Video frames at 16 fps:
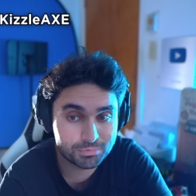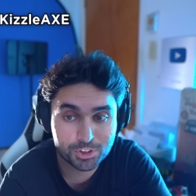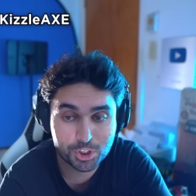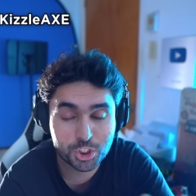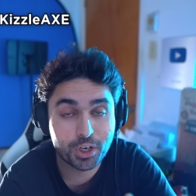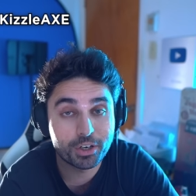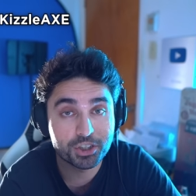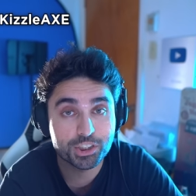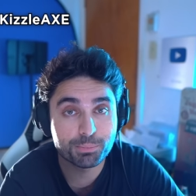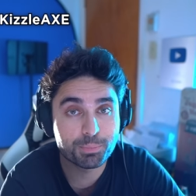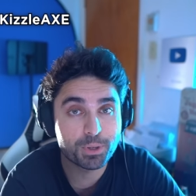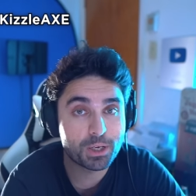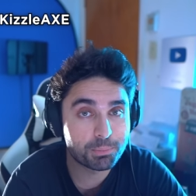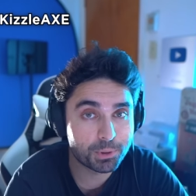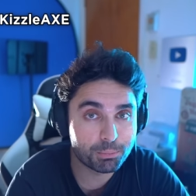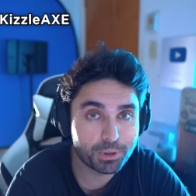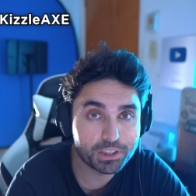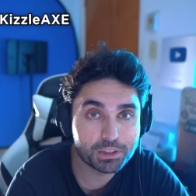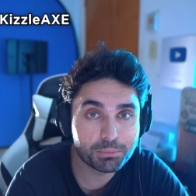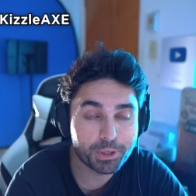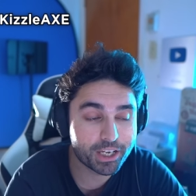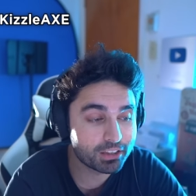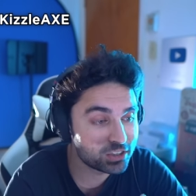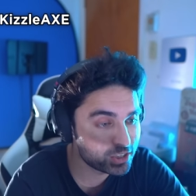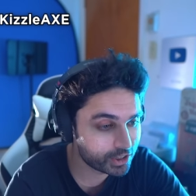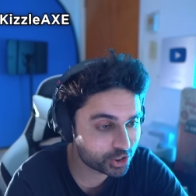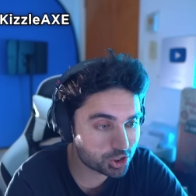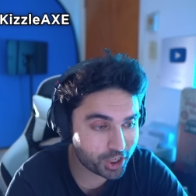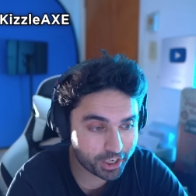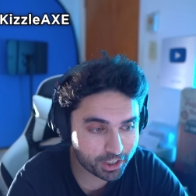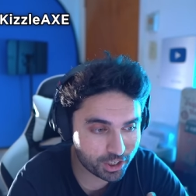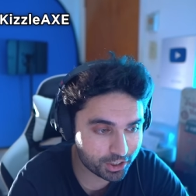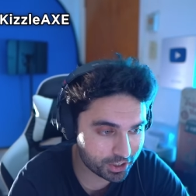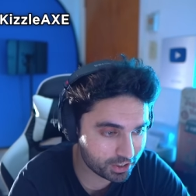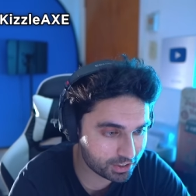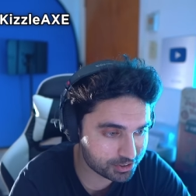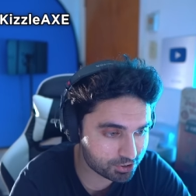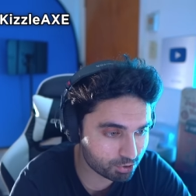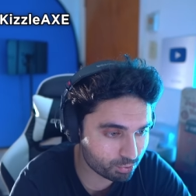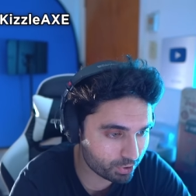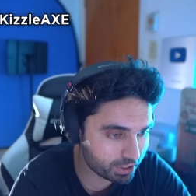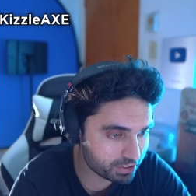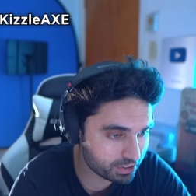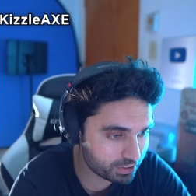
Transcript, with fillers: charging people money, man. Check it out, and I'll see you right